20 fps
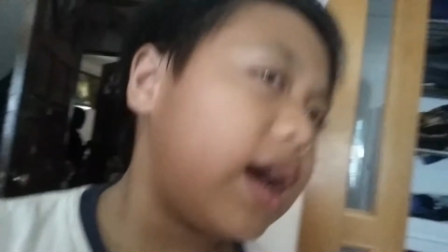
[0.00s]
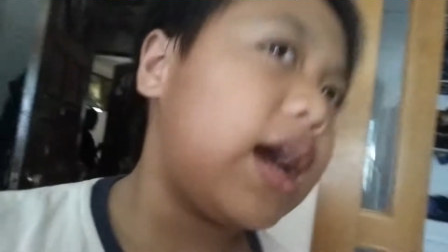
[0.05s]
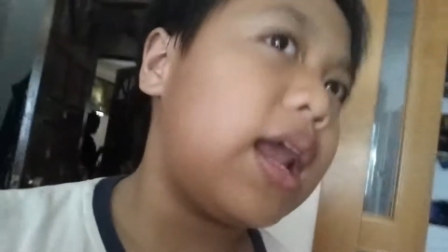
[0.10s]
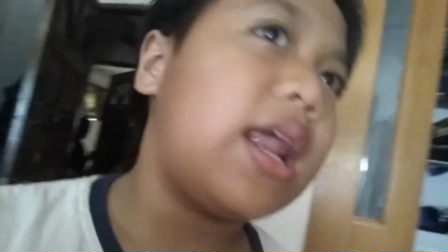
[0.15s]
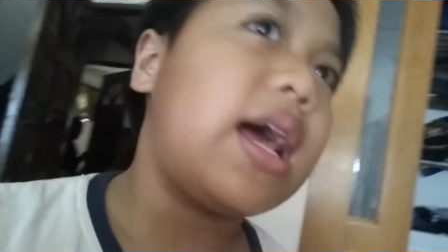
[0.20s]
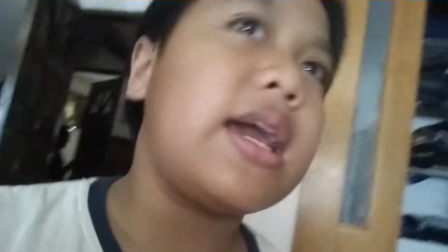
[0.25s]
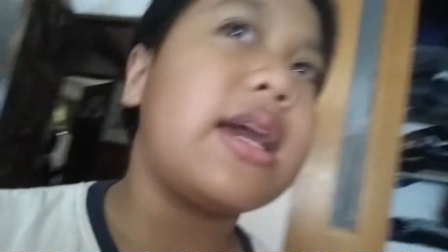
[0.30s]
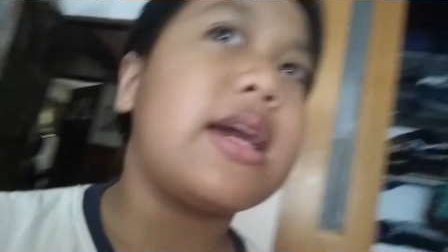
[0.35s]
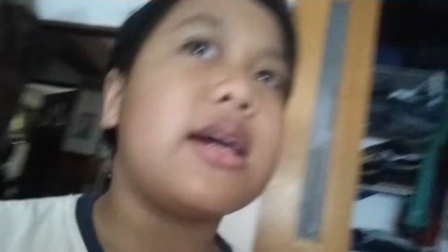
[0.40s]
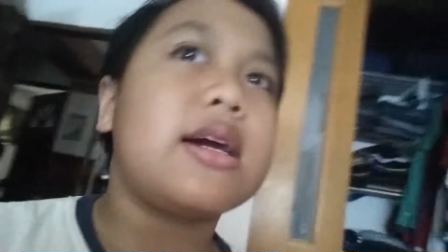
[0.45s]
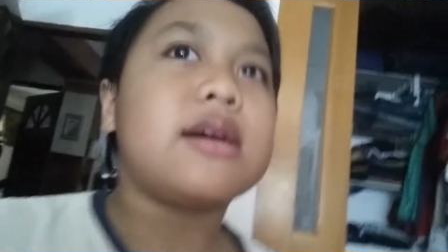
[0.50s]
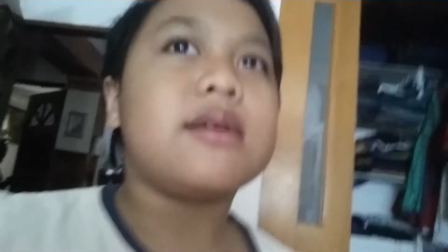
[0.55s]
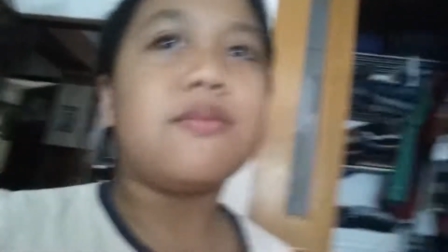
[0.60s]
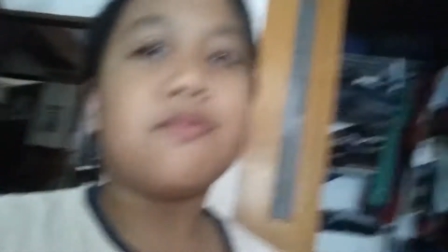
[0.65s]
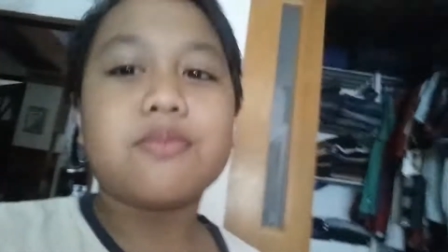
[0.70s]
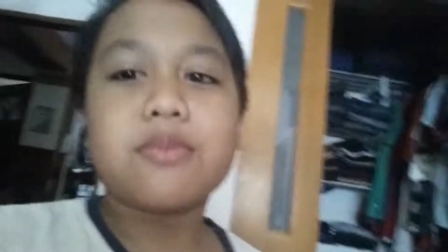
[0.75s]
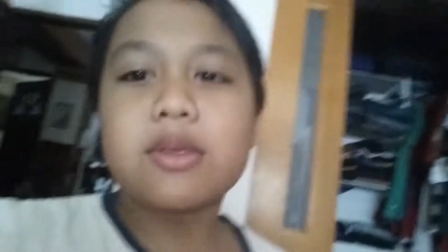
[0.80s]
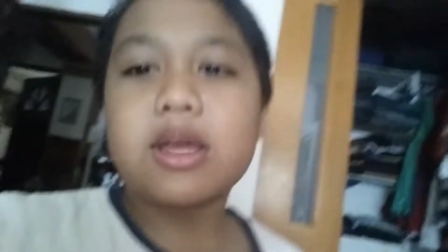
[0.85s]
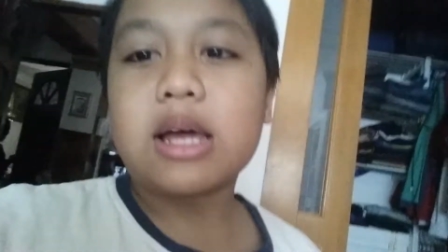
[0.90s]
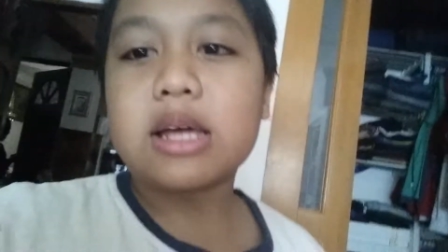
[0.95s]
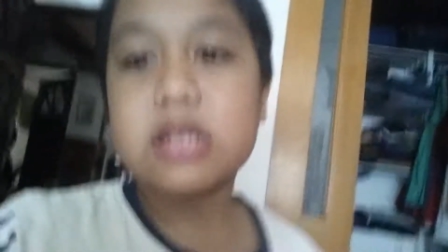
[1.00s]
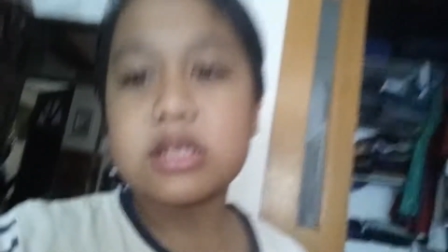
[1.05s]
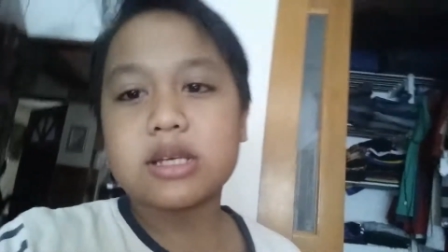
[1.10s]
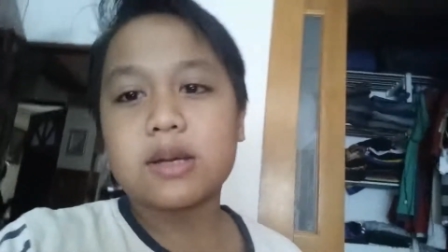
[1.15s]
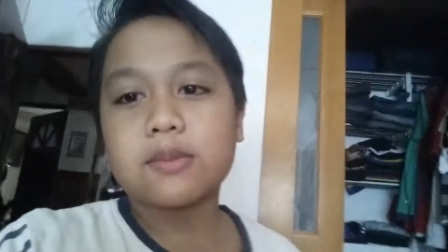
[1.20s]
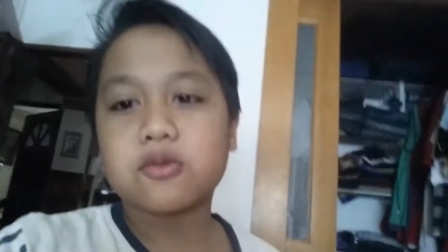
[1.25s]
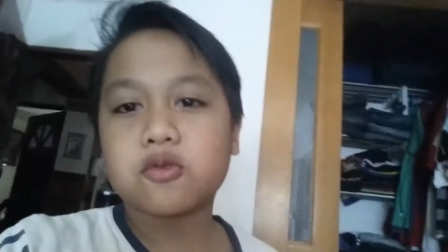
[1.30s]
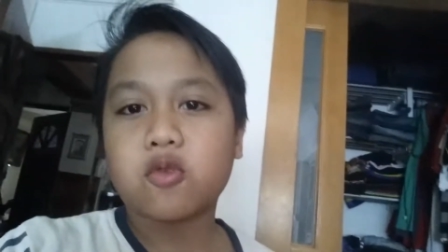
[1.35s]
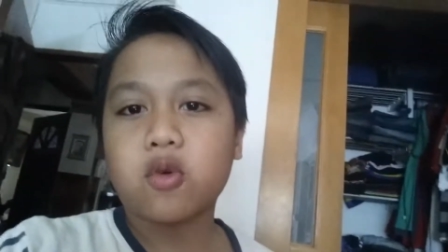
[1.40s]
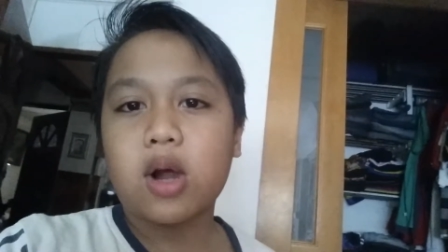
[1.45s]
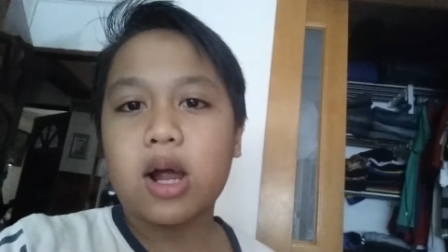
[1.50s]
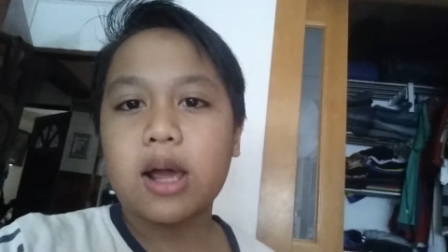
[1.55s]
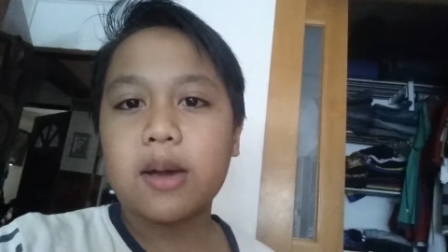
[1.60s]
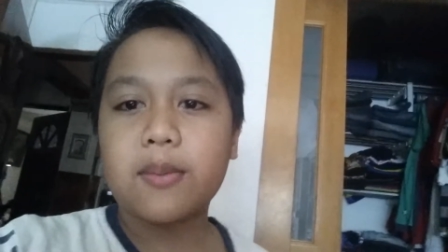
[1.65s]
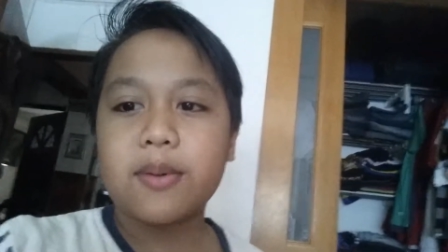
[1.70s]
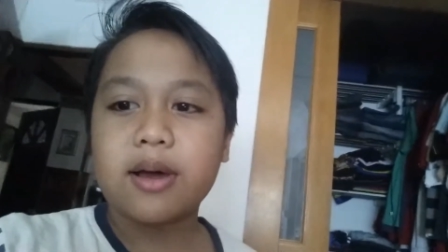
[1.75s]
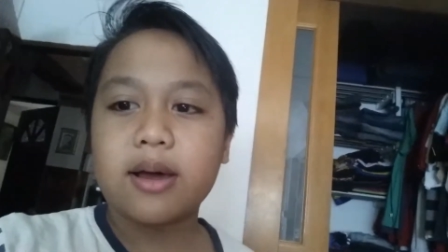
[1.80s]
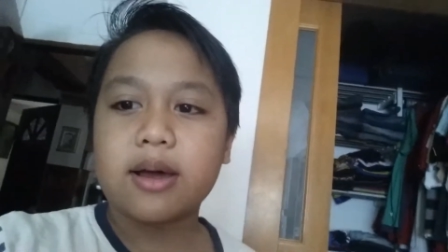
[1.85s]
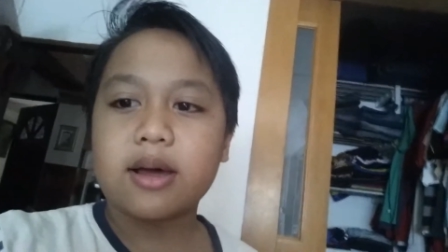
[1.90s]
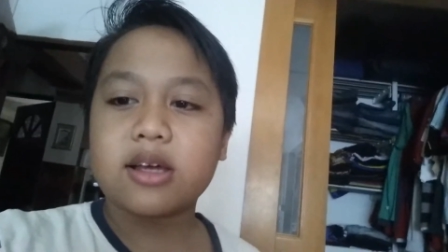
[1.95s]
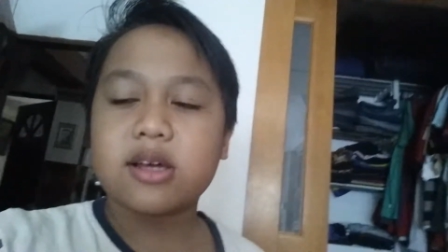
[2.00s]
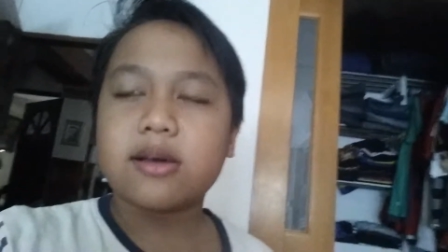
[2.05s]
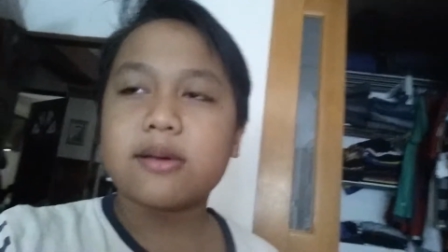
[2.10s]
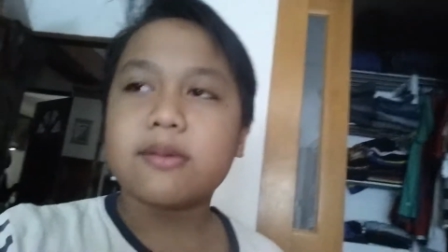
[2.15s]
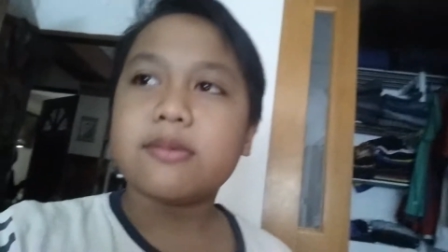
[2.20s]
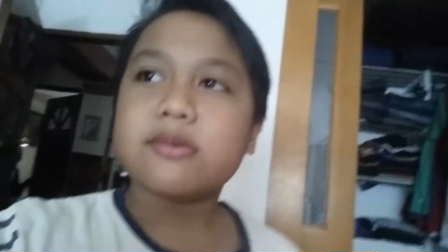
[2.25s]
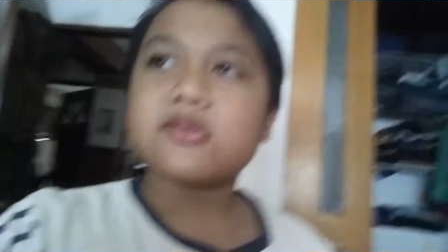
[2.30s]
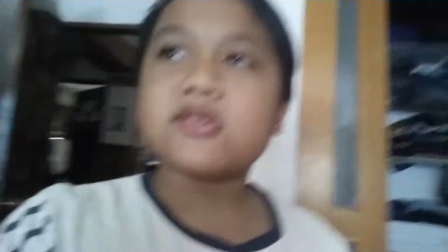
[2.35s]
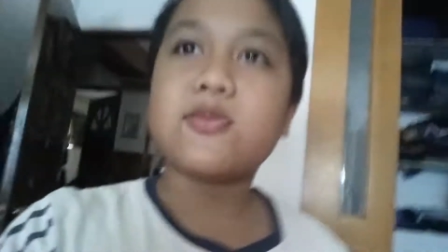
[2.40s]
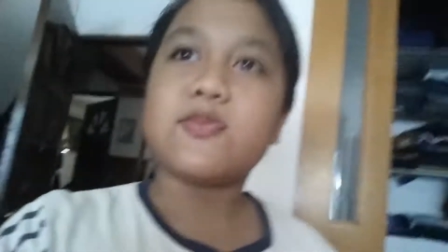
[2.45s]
uh, like, subscriber